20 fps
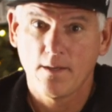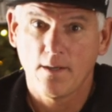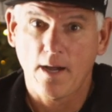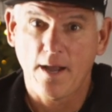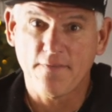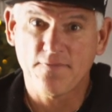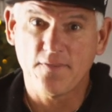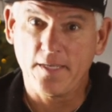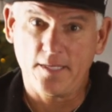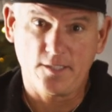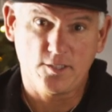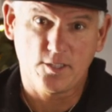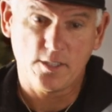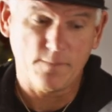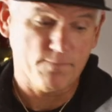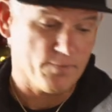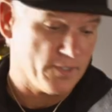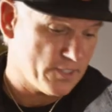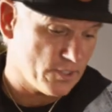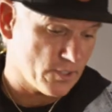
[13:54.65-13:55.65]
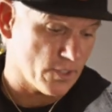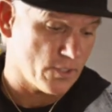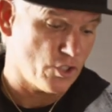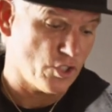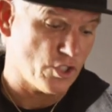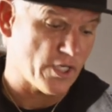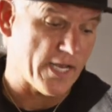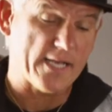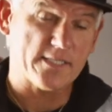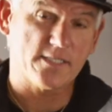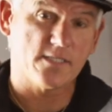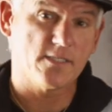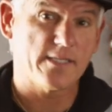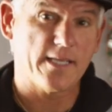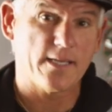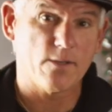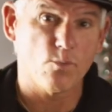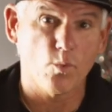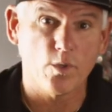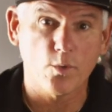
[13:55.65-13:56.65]
I think it simply suggests
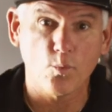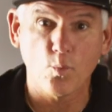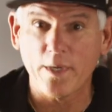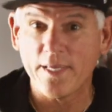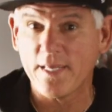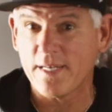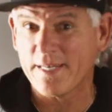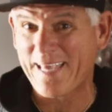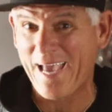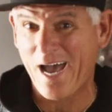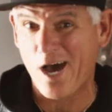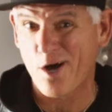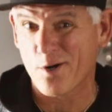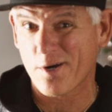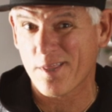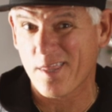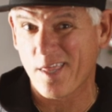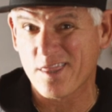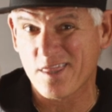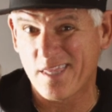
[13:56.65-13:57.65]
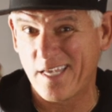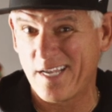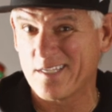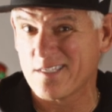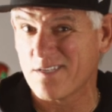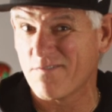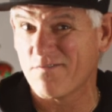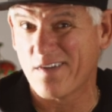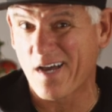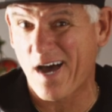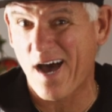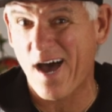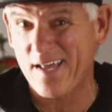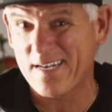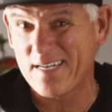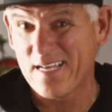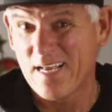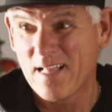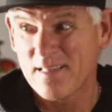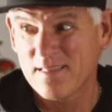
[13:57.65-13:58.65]
that when we encounter the things of
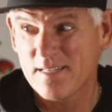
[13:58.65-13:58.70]
God,